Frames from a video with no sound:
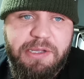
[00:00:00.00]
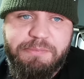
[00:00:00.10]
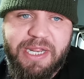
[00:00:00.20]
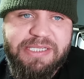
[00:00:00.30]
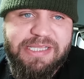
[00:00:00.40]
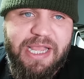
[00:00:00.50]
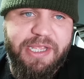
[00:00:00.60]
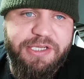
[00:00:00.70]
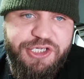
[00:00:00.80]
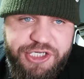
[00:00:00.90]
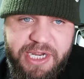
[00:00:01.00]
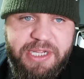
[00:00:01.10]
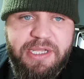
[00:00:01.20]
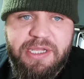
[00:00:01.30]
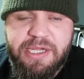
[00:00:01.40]
players like
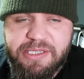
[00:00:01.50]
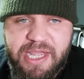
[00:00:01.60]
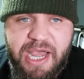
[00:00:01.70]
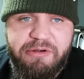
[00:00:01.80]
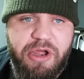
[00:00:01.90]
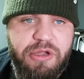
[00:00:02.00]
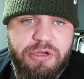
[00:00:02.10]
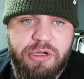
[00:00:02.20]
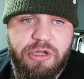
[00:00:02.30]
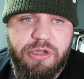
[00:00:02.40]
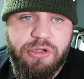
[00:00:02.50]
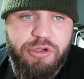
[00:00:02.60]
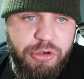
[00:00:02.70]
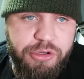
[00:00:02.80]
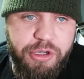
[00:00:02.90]
Schick, Haidara, uh, and
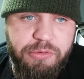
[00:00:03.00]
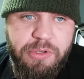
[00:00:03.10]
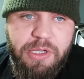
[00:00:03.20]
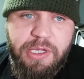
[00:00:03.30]
Nkunku.